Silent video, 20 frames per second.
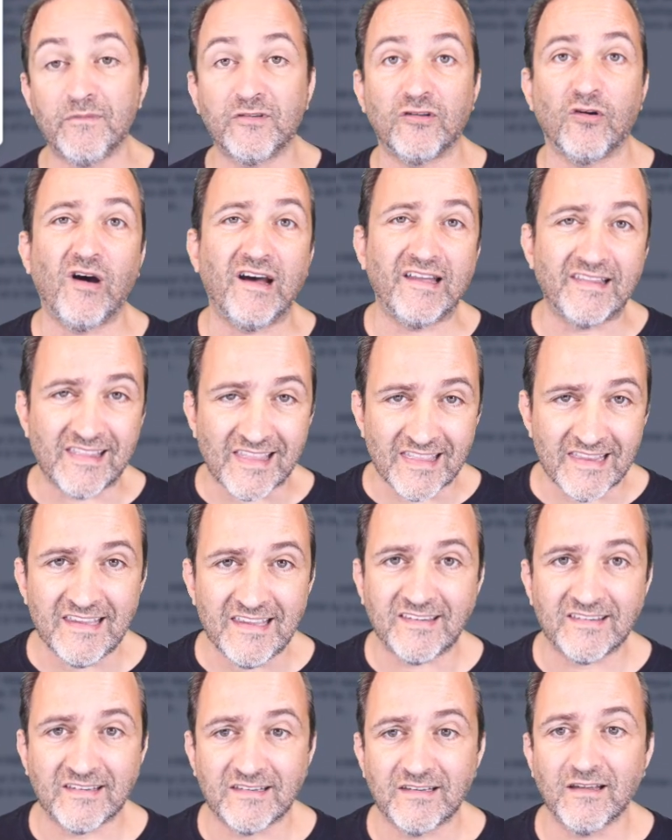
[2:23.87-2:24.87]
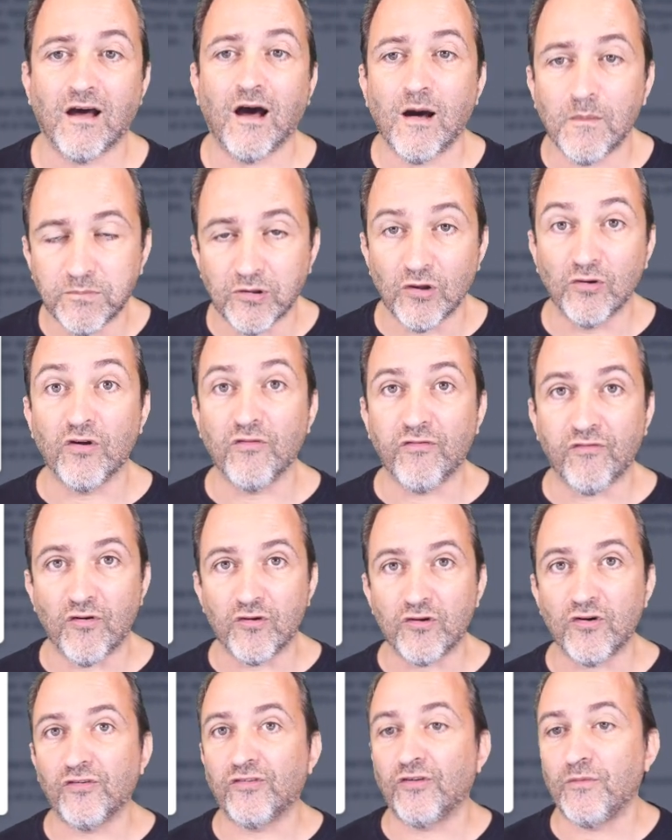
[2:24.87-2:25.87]
So at least upload a
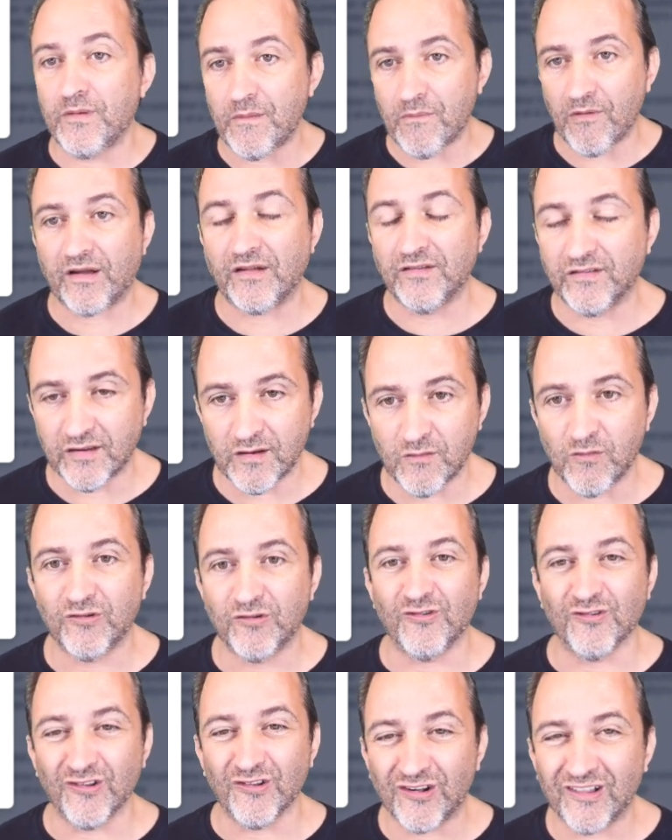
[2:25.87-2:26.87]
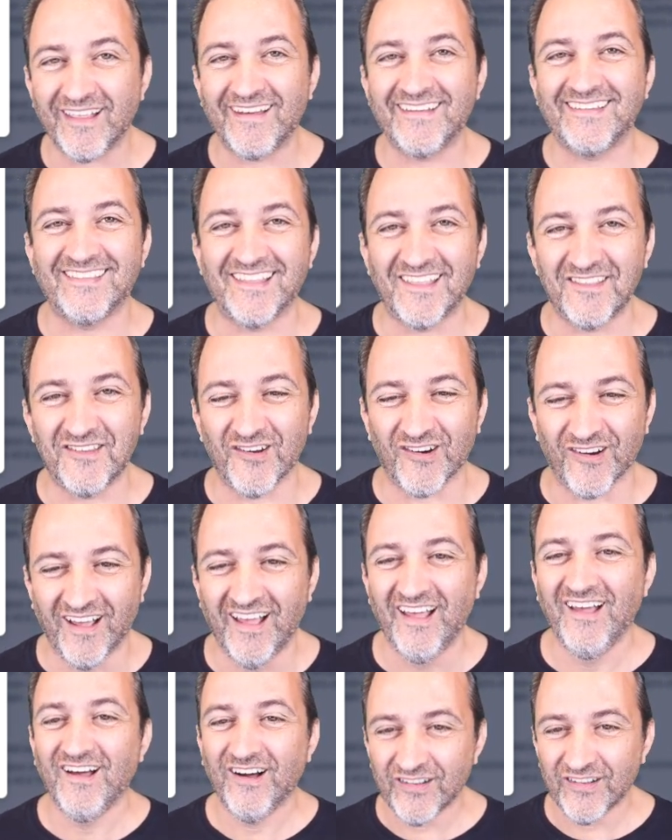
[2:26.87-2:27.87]
photo so people can see what you look like, that you're
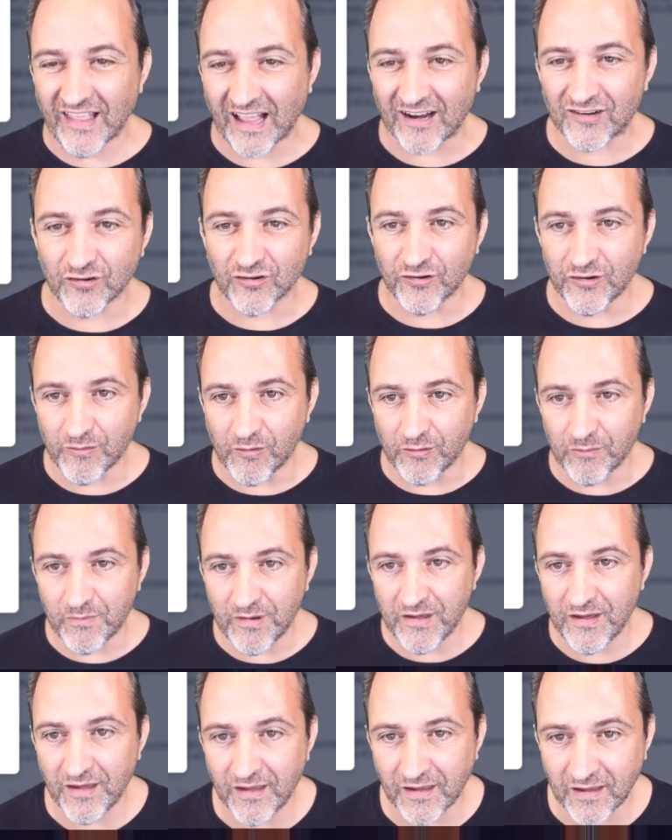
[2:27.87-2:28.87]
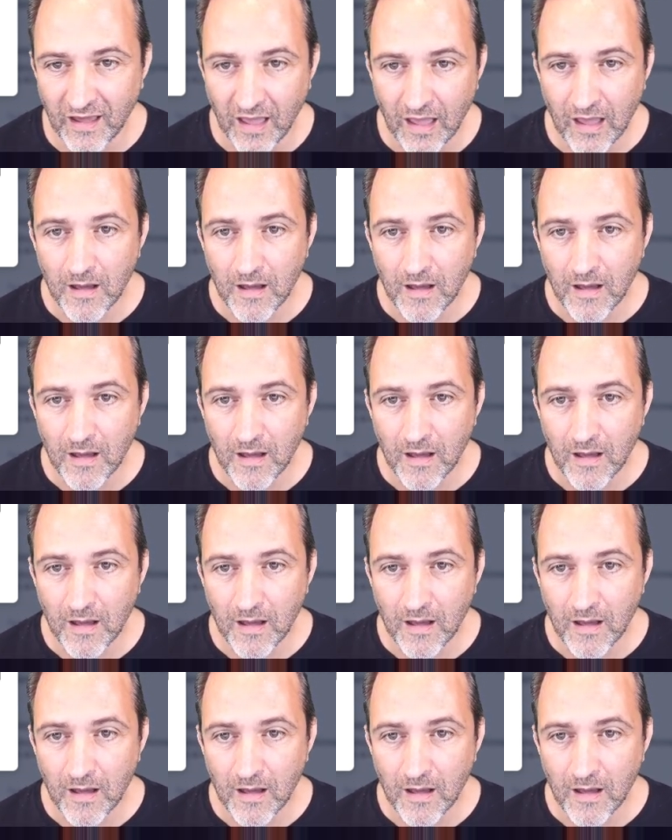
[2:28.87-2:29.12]
an actual human being.